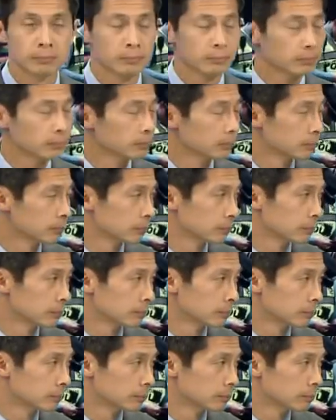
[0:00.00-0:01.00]

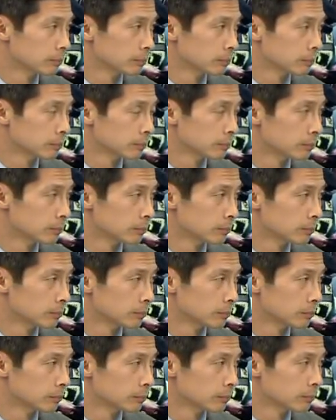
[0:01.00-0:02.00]

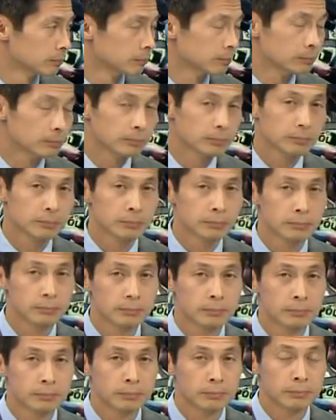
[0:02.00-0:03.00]

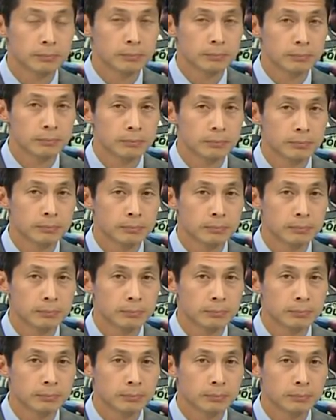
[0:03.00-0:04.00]

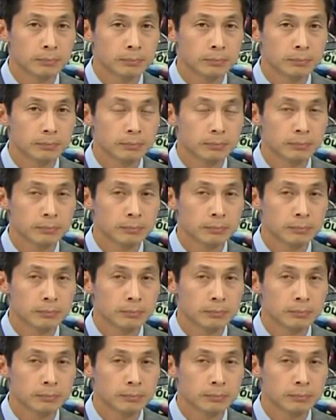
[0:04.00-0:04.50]
This person isn't speaking.